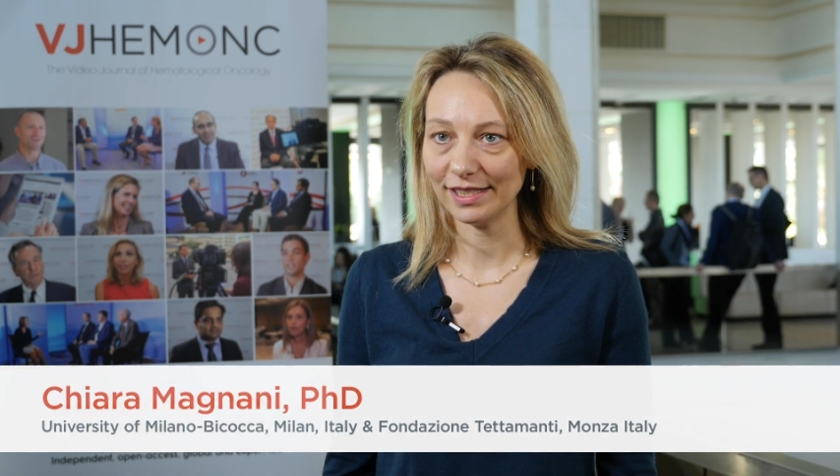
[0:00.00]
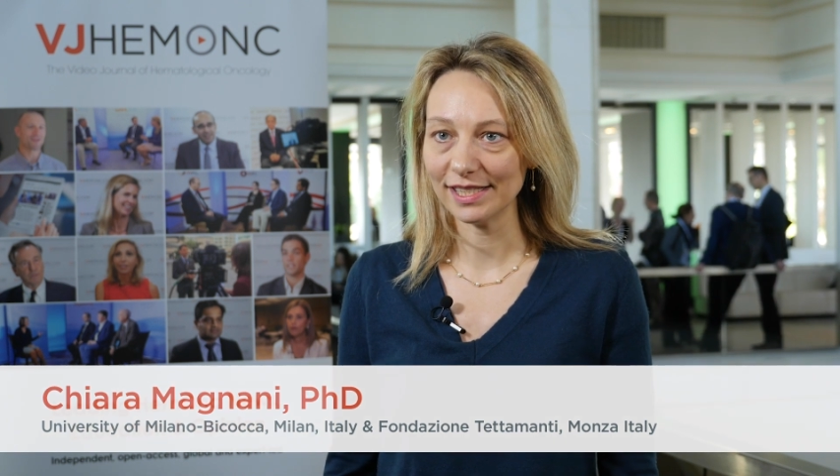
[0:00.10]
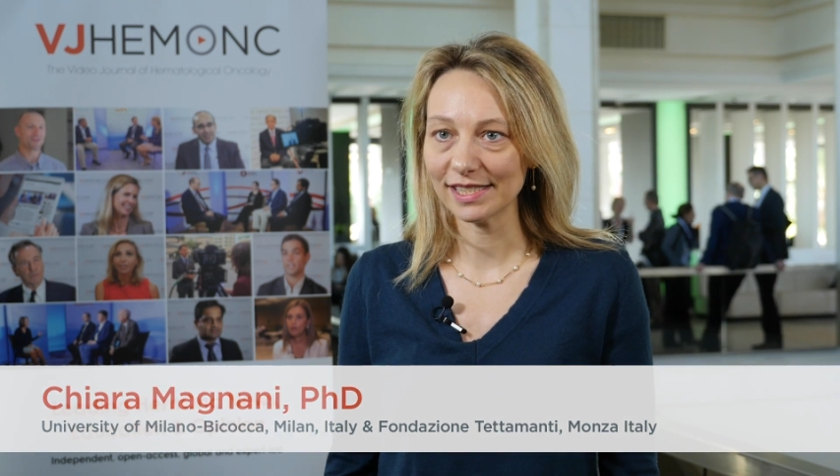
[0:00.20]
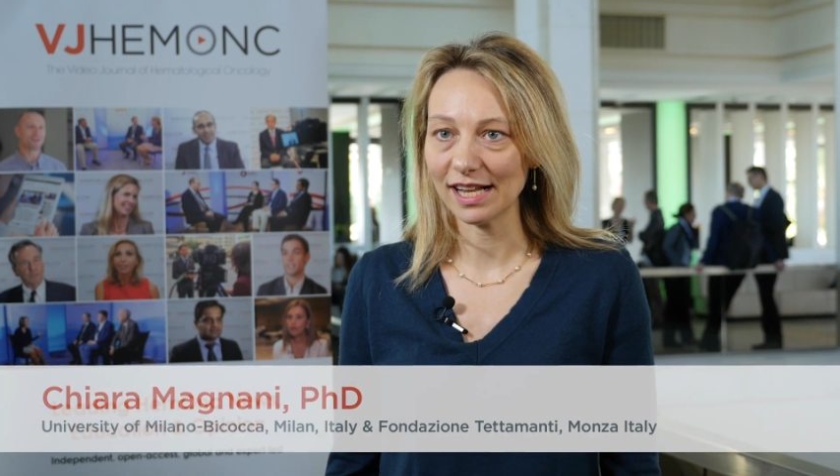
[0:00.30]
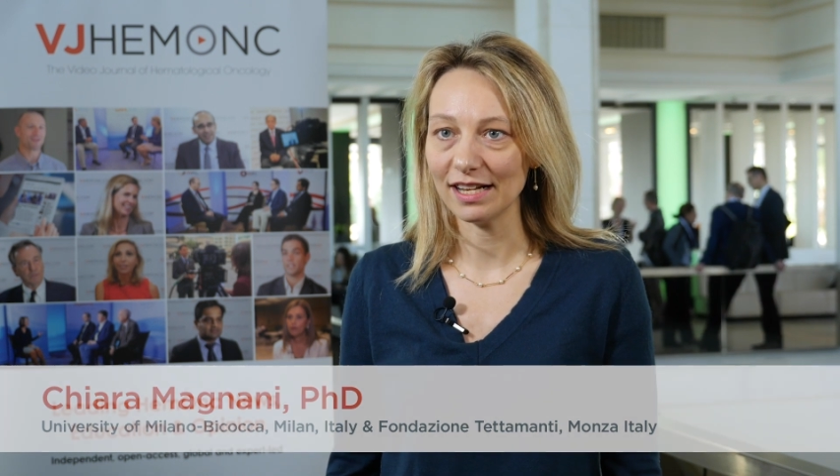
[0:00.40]
T
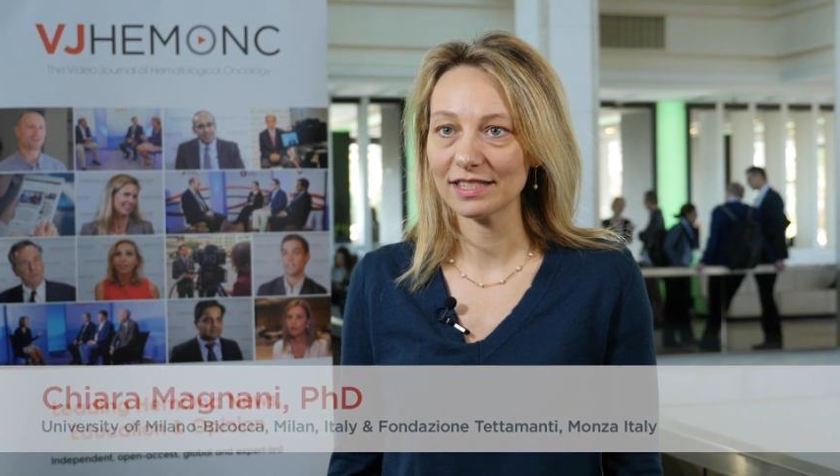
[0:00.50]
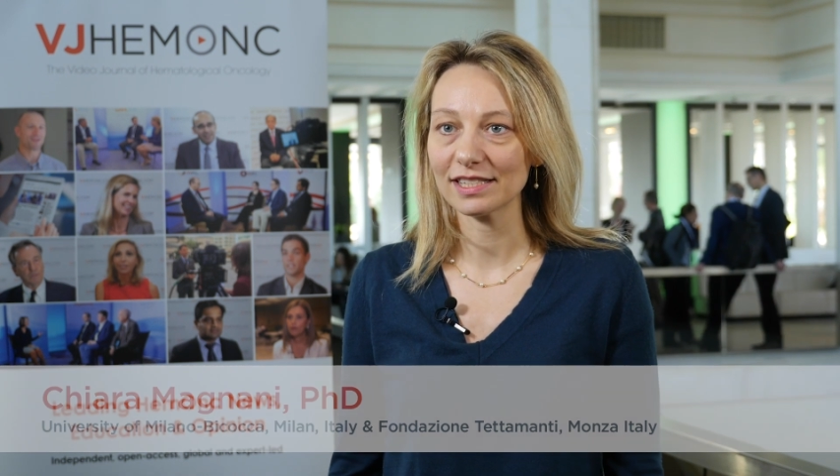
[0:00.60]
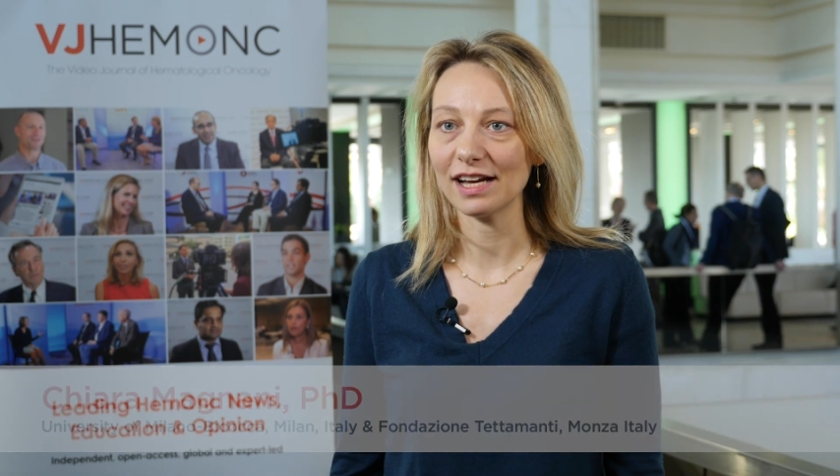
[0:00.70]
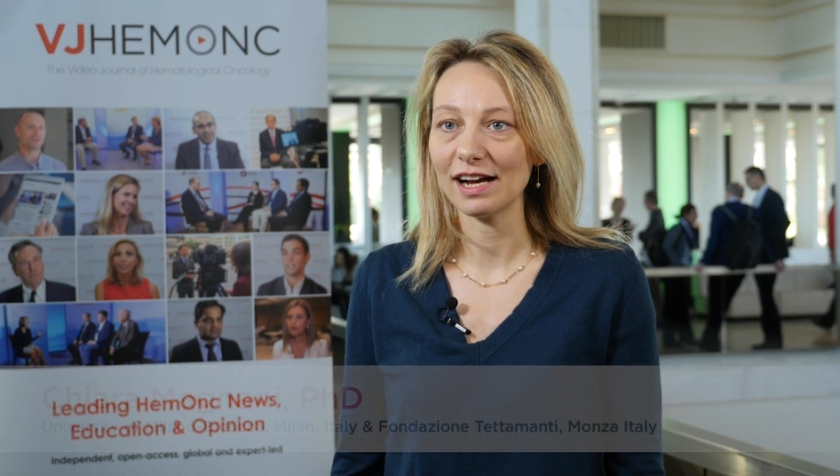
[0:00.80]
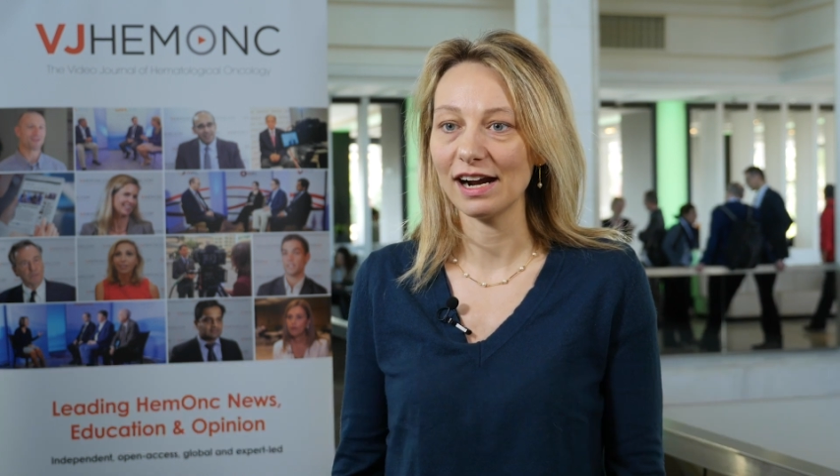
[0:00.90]

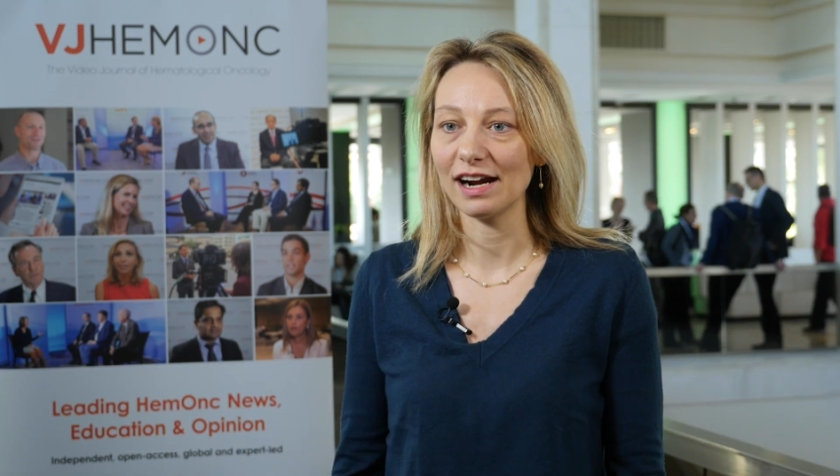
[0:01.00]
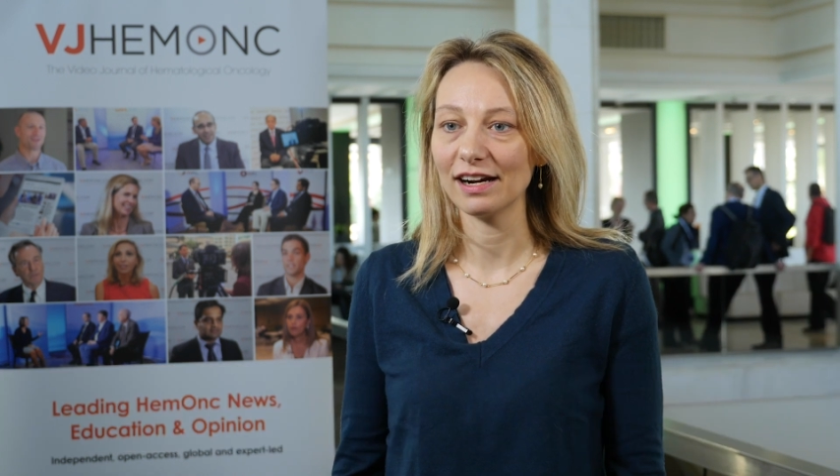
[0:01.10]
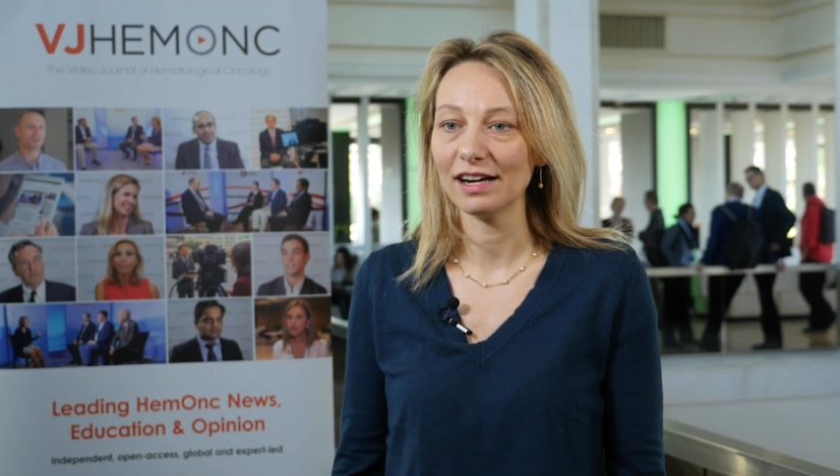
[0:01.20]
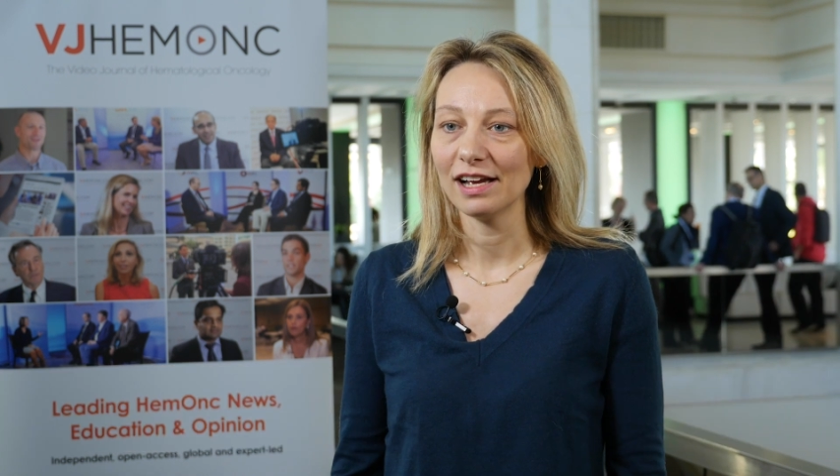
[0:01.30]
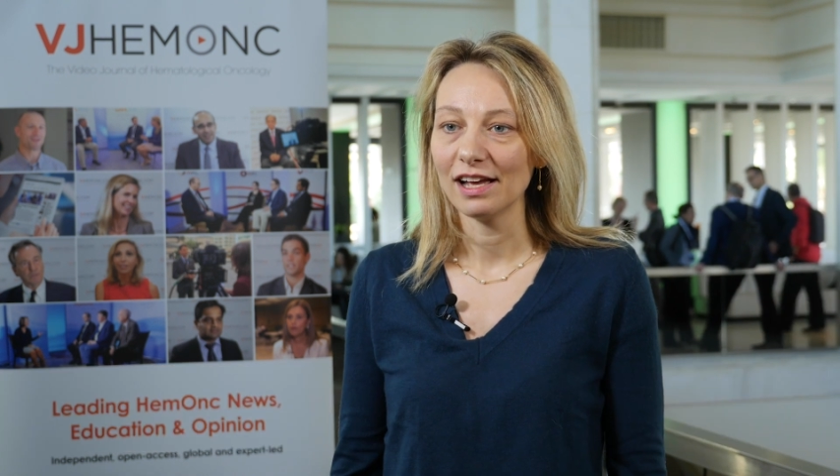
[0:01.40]
cells are